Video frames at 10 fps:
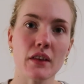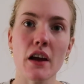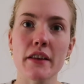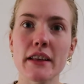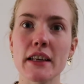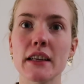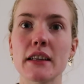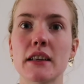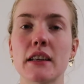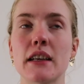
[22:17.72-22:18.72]
I
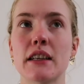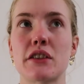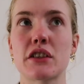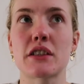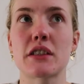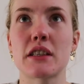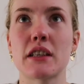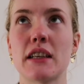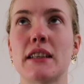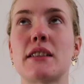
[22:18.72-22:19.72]
think it's
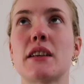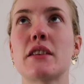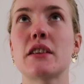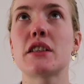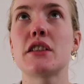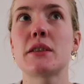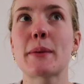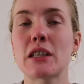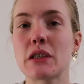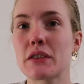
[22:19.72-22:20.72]
so nice to do,
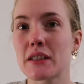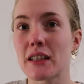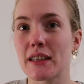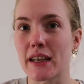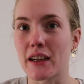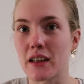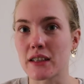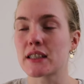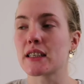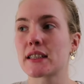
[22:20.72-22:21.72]
especially on a Sunday. I
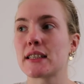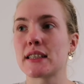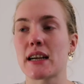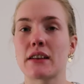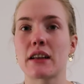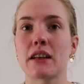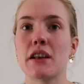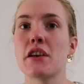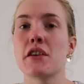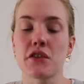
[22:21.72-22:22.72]
like to like sit down and
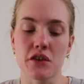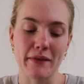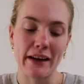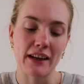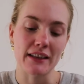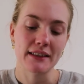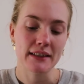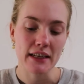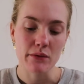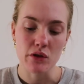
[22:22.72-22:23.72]
you can really like
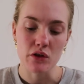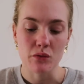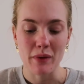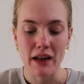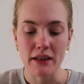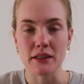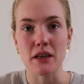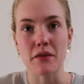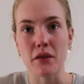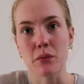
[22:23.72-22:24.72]
see what your plans
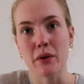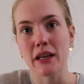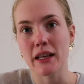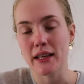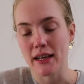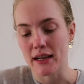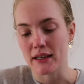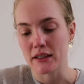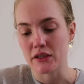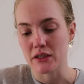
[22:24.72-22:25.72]
are for the week,
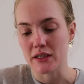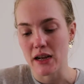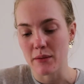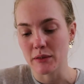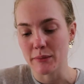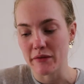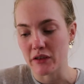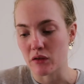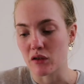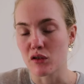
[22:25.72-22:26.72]
and it just helps me
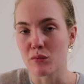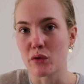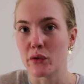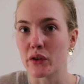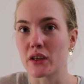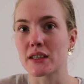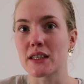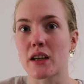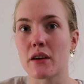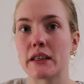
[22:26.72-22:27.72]
feel a lot more organized
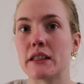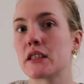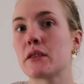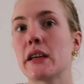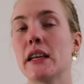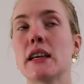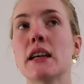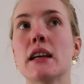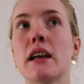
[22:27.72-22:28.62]
like going into the week.